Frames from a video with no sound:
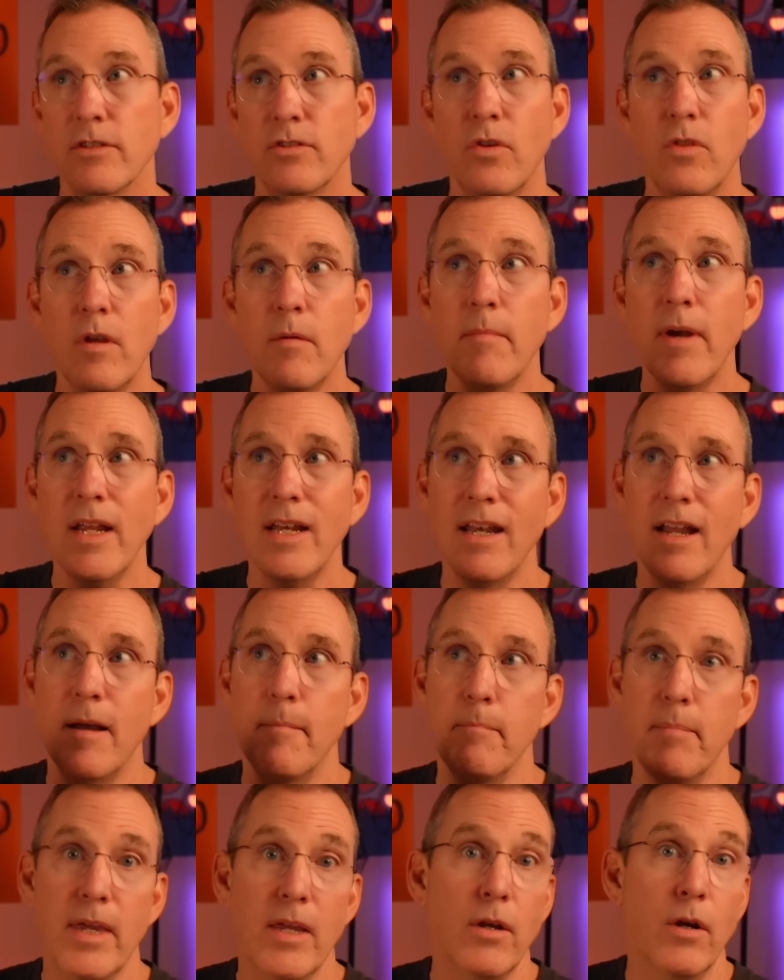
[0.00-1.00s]
So there might
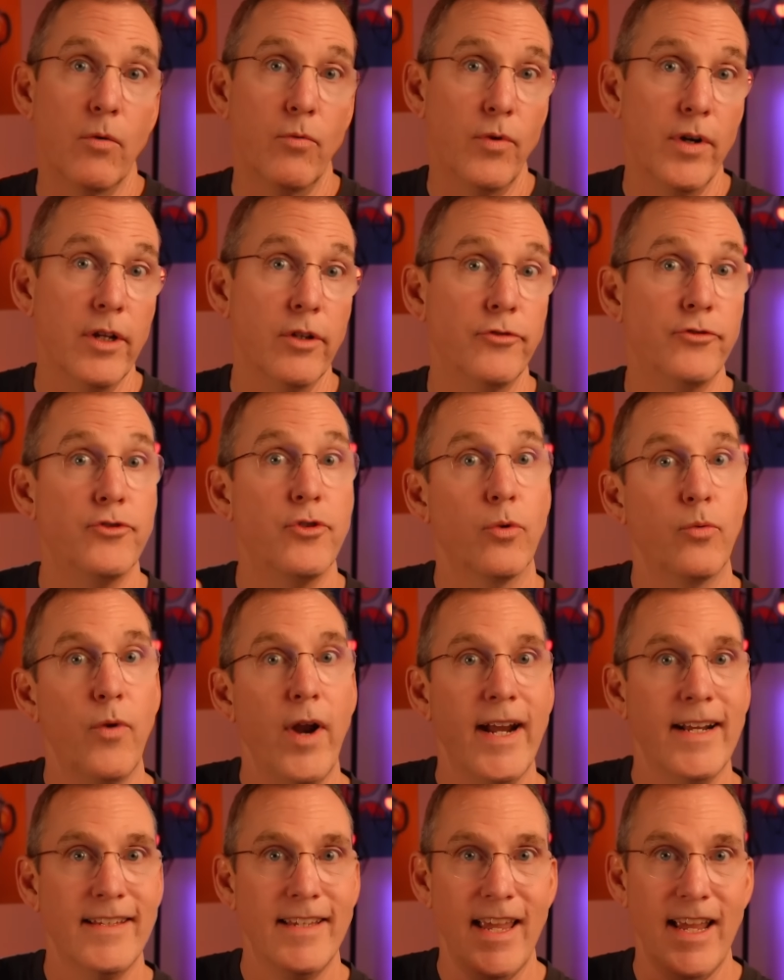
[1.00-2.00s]
not be a real
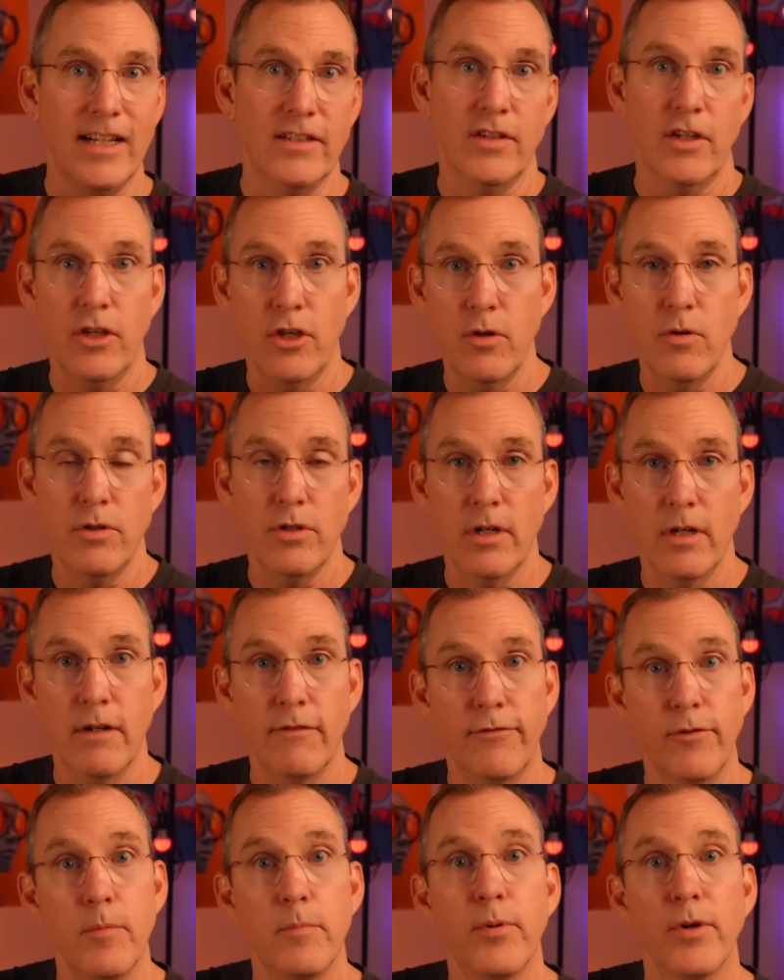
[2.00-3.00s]
direct execution
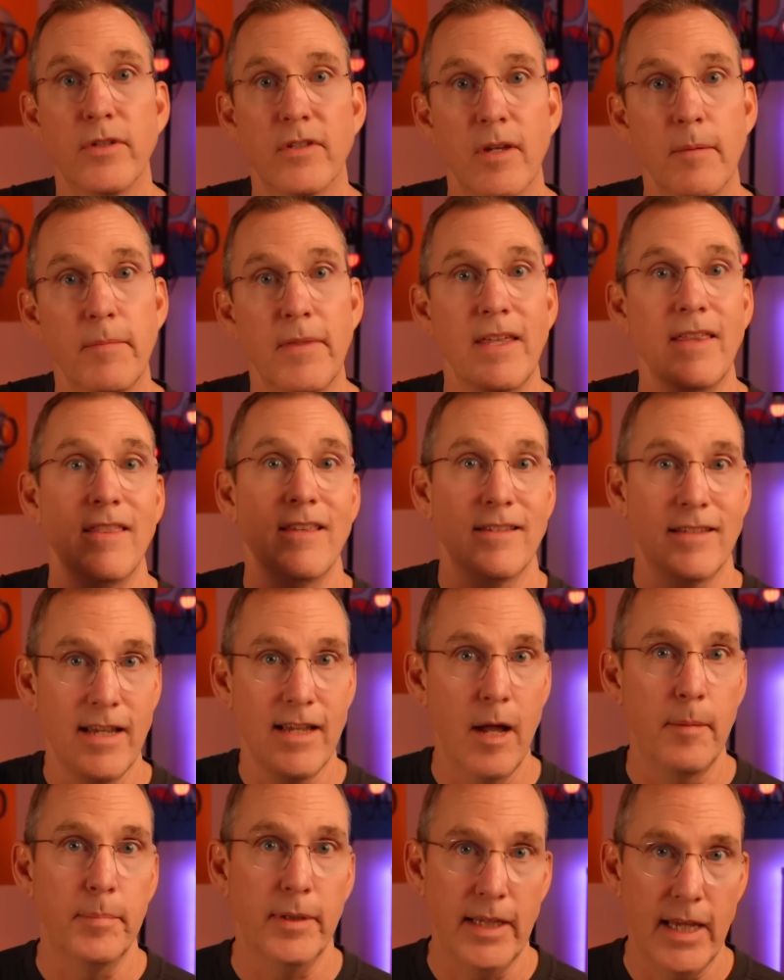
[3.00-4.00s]
if you put something this
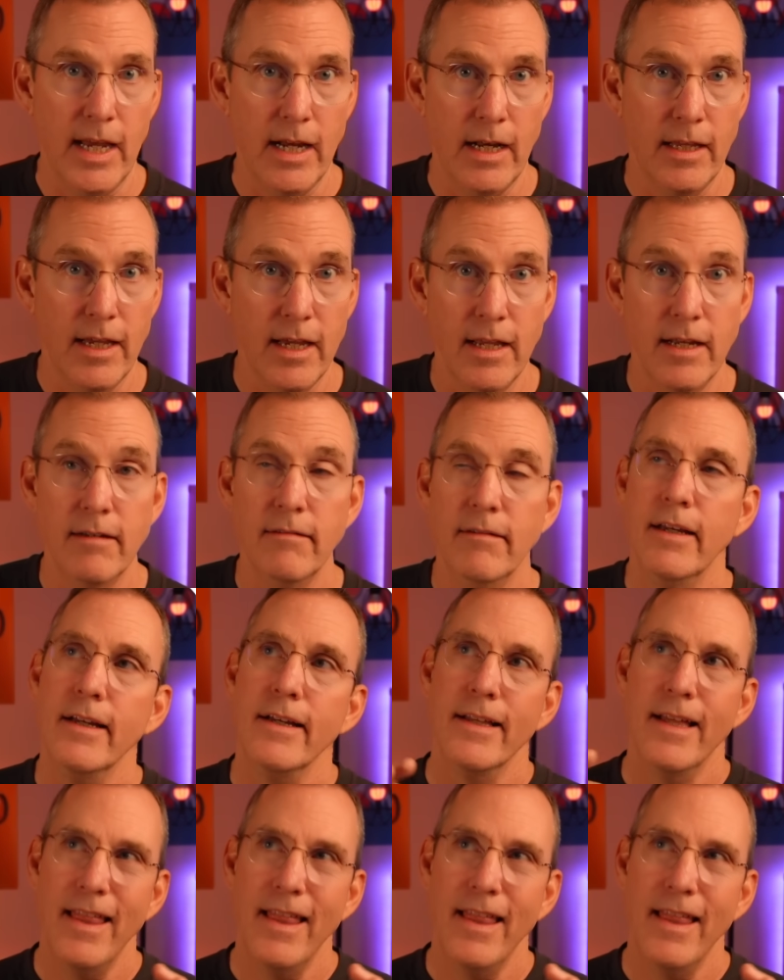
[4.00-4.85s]
complicated in.